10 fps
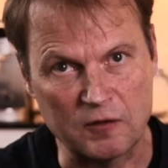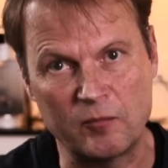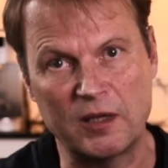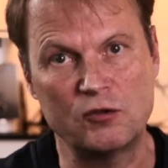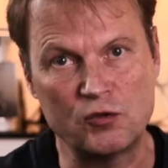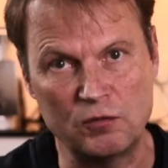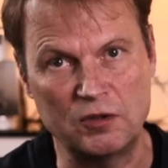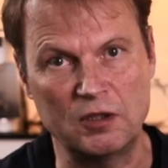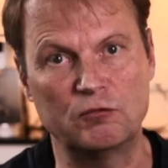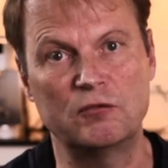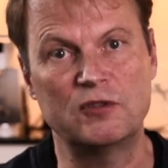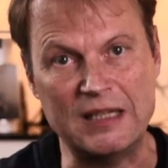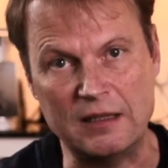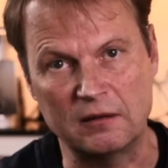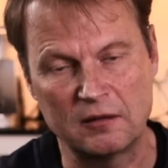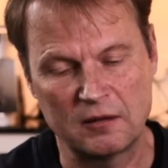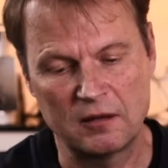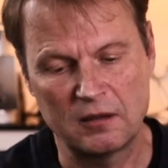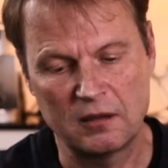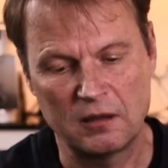of my shooting routine.
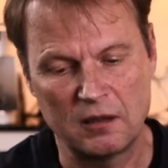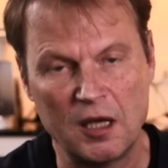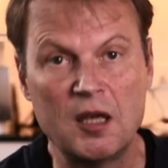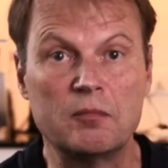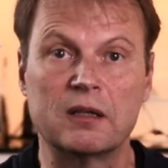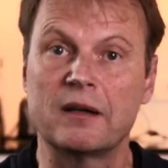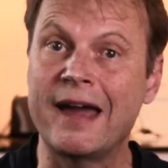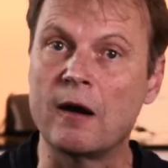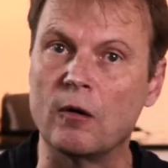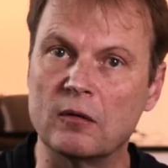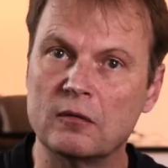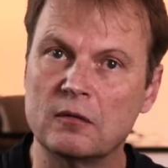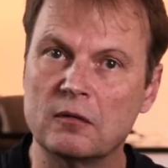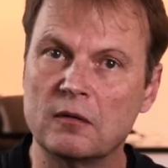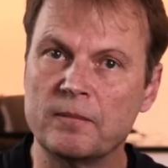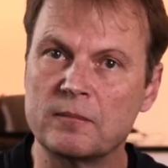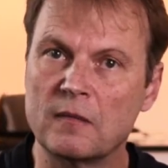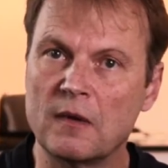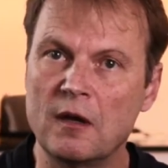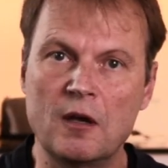But how?
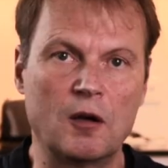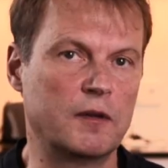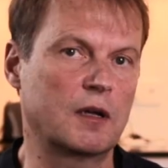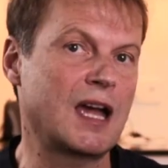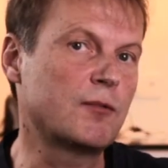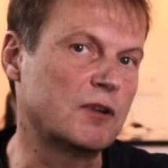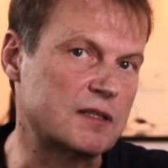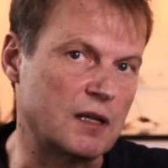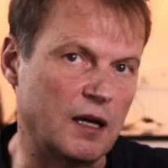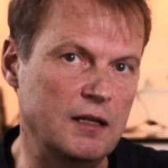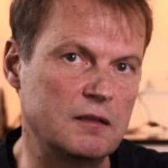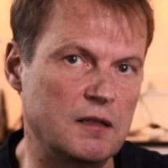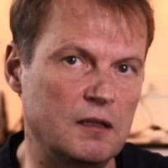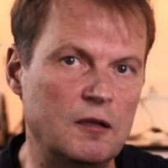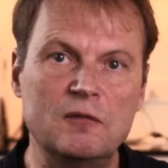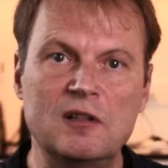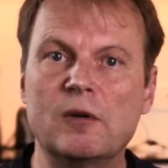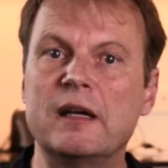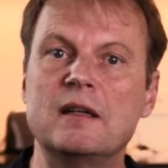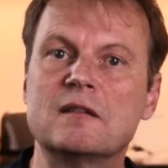On the camera side, the only
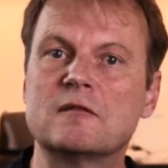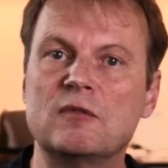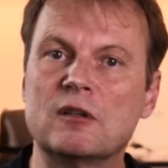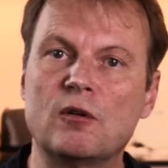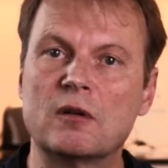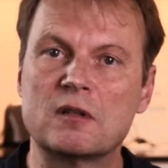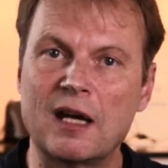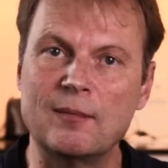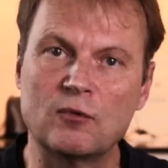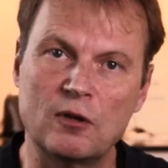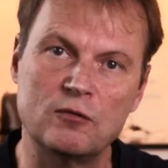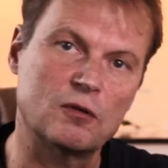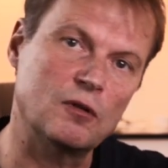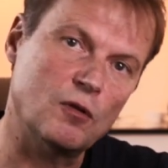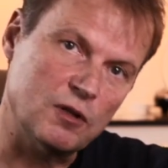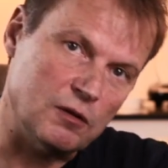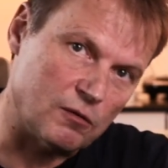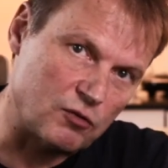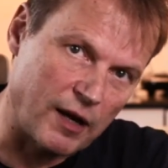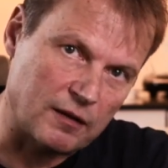way is to record timecode on an audio
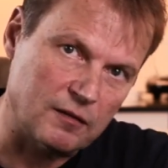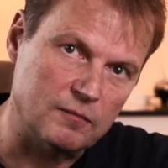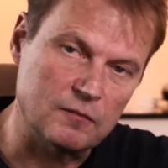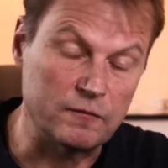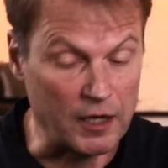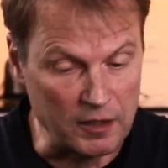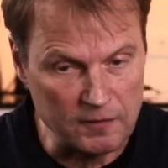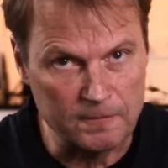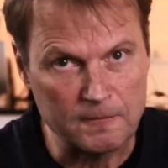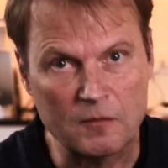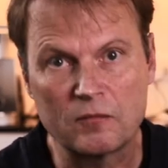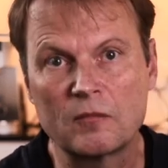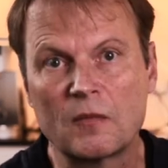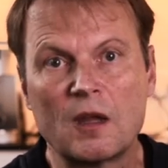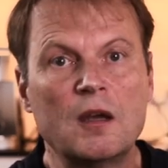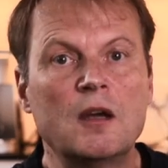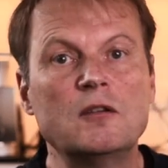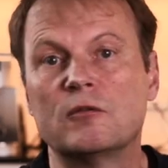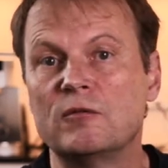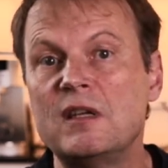track. Fine.
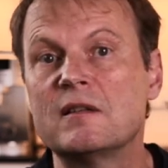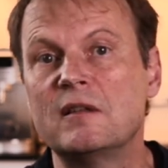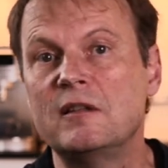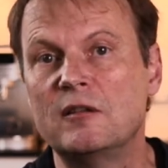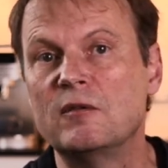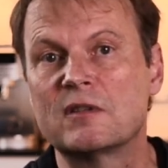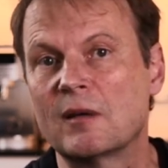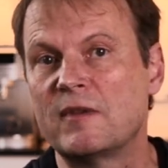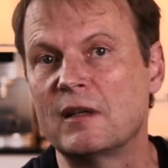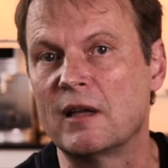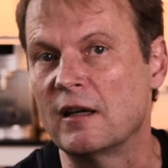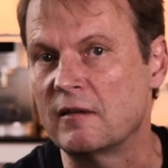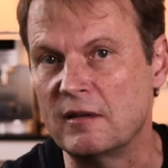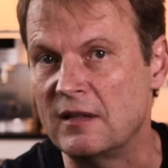You could easily use something like the